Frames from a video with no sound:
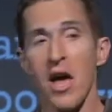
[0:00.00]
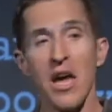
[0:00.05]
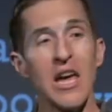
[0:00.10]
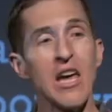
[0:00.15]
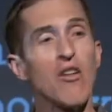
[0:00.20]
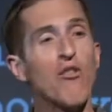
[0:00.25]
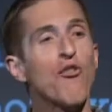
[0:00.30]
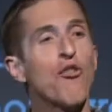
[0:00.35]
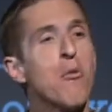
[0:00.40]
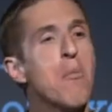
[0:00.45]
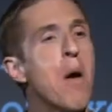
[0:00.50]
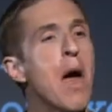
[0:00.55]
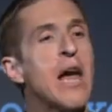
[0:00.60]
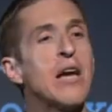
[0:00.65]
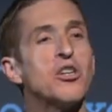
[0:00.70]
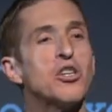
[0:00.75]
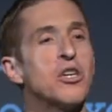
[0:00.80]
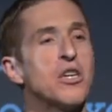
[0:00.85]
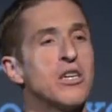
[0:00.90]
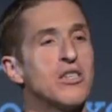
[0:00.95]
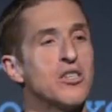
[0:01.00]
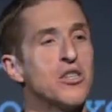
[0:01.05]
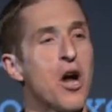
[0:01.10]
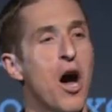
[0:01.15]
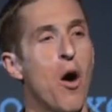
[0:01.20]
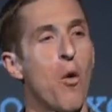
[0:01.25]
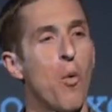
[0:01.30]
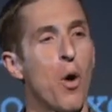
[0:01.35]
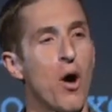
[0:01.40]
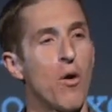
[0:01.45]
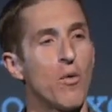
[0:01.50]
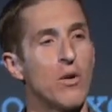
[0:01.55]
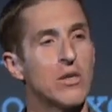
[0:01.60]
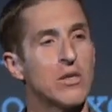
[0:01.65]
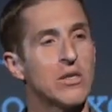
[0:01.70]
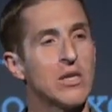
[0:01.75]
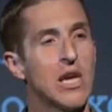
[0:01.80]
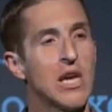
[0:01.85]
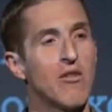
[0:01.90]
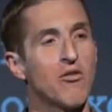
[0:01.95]
Information is not well
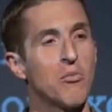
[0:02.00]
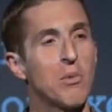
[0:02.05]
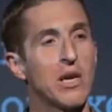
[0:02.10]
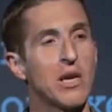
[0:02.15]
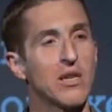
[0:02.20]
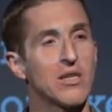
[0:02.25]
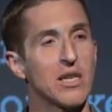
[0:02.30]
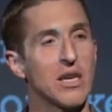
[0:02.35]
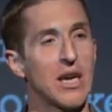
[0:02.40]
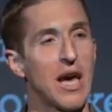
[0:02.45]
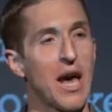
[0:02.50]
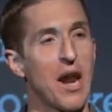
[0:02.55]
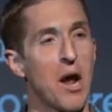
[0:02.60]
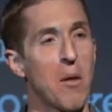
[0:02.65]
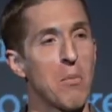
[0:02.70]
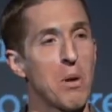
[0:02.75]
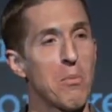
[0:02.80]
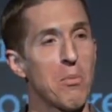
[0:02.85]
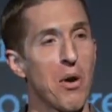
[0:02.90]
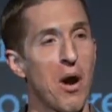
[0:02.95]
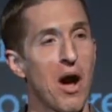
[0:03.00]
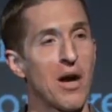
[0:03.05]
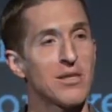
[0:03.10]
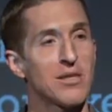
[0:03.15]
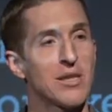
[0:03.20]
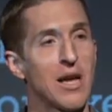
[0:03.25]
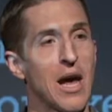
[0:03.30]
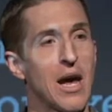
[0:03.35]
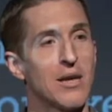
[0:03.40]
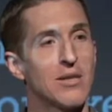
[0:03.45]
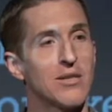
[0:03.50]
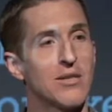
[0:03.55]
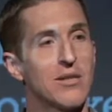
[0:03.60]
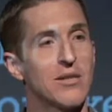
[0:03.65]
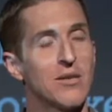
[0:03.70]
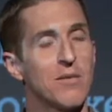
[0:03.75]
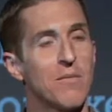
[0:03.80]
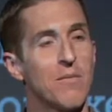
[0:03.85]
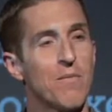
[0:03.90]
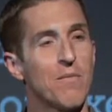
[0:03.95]
received because it cannot be processed.
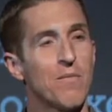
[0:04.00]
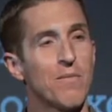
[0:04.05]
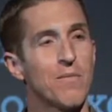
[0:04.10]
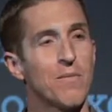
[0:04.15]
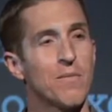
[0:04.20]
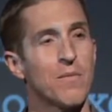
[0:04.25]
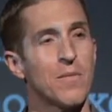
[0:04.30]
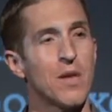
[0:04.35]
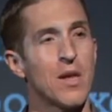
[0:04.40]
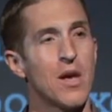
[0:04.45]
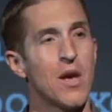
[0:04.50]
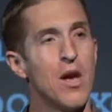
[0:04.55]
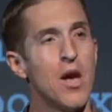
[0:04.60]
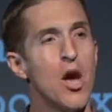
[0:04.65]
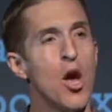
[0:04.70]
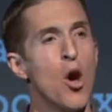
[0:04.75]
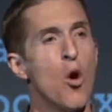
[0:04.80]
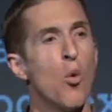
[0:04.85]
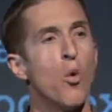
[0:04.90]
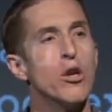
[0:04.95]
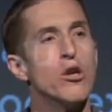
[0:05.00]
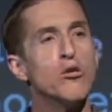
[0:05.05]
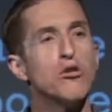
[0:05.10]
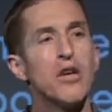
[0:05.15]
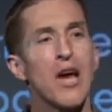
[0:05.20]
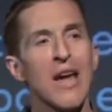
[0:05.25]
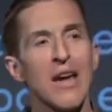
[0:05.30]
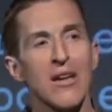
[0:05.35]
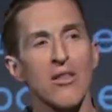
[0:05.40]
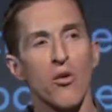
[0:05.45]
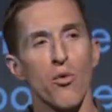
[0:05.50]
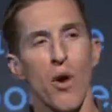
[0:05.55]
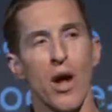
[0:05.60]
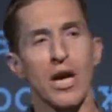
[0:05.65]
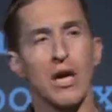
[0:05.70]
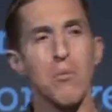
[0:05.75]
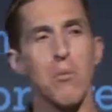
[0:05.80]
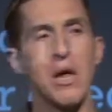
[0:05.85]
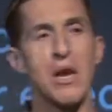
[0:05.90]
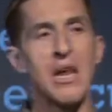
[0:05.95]
When you take the
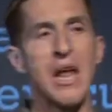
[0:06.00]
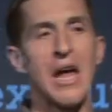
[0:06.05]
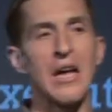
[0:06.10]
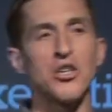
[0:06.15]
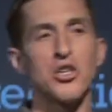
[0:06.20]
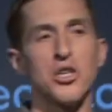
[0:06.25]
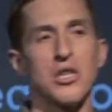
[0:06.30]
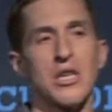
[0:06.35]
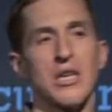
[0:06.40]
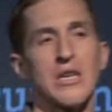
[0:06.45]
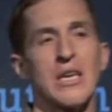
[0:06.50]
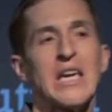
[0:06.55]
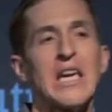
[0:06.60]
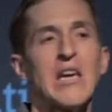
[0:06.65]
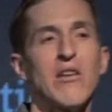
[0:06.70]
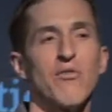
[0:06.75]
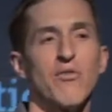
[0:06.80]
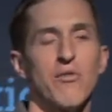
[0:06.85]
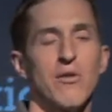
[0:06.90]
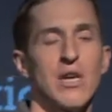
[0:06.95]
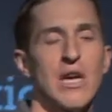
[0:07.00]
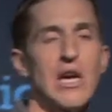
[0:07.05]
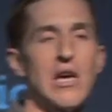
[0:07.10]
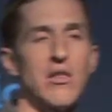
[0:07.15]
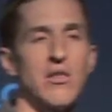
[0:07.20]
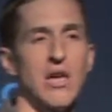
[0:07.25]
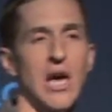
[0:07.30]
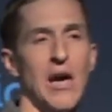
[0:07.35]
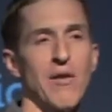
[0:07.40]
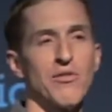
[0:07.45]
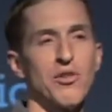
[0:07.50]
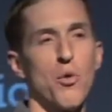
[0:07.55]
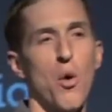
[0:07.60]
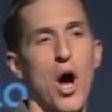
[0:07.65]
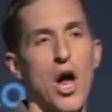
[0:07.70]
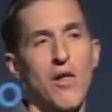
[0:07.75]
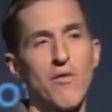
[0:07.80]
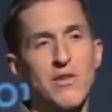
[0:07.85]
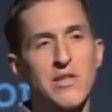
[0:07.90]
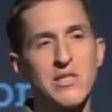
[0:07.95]
recommendation that Keith gave to
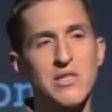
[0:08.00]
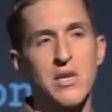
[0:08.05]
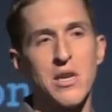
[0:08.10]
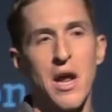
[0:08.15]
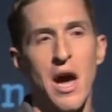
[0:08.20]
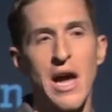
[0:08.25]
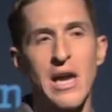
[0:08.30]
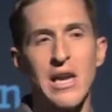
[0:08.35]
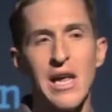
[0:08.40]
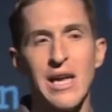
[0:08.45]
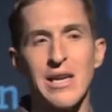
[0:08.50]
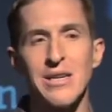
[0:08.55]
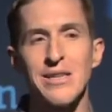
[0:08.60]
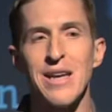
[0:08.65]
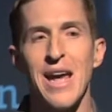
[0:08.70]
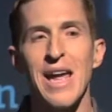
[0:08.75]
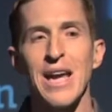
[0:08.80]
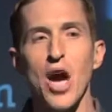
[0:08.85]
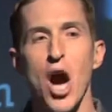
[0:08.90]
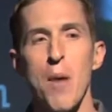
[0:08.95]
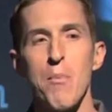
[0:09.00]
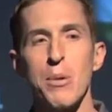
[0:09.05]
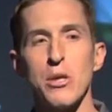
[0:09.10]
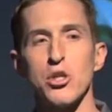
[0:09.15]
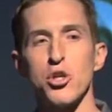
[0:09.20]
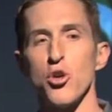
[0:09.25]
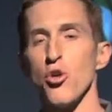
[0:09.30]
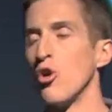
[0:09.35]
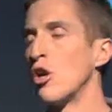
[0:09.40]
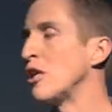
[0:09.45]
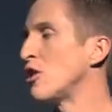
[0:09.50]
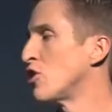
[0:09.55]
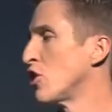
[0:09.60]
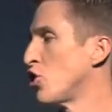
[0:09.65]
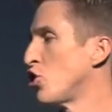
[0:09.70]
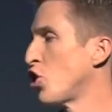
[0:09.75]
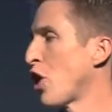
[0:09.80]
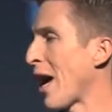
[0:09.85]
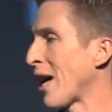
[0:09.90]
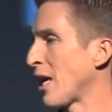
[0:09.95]
all of us tonight and take opportunities to
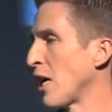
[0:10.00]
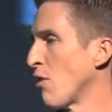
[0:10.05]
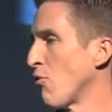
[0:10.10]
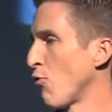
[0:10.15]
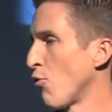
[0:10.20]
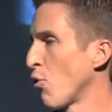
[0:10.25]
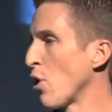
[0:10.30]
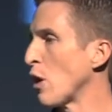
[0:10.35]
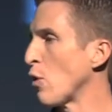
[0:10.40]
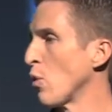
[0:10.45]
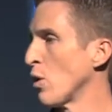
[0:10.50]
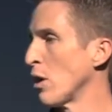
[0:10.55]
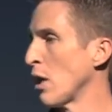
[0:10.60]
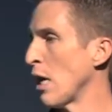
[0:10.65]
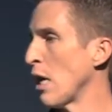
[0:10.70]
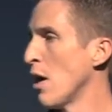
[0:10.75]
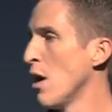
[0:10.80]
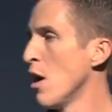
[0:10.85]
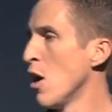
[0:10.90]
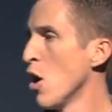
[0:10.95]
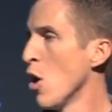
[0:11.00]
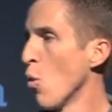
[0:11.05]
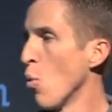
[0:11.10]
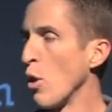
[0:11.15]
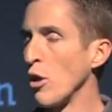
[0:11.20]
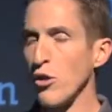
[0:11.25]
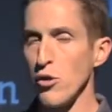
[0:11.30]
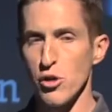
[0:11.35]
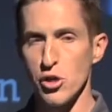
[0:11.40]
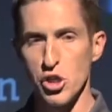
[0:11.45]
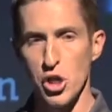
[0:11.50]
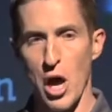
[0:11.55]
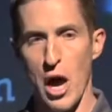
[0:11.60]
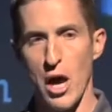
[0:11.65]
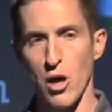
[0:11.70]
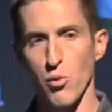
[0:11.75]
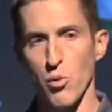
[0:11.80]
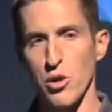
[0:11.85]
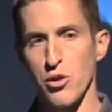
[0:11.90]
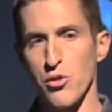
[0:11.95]
check in frequently with your
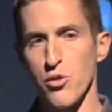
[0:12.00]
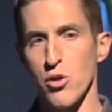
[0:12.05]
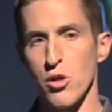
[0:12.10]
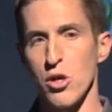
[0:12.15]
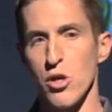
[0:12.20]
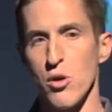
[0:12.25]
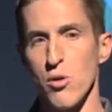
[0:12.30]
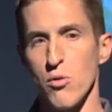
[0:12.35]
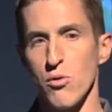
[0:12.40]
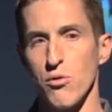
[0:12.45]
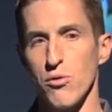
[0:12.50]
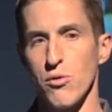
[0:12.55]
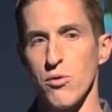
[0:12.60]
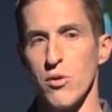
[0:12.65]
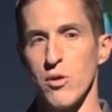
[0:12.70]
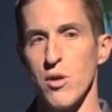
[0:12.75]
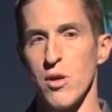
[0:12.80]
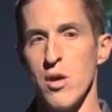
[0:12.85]
child, with your youth,